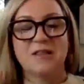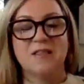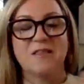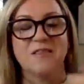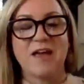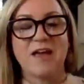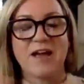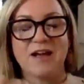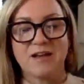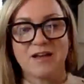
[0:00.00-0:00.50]

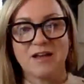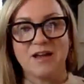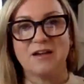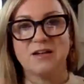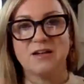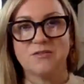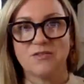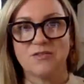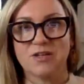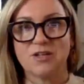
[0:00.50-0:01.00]
That
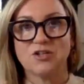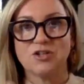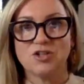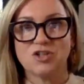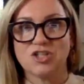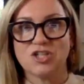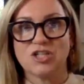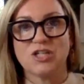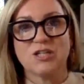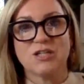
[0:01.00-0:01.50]
kind of
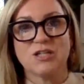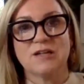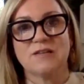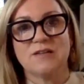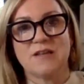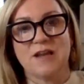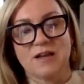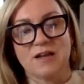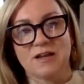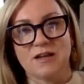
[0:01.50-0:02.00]
energy and
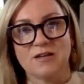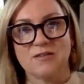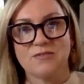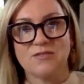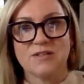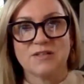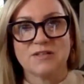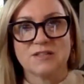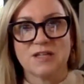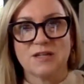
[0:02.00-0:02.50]
that kind of
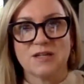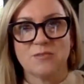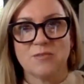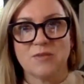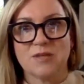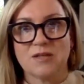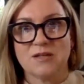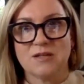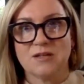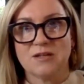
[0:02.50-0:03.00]

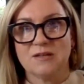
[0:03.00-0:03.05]
excitement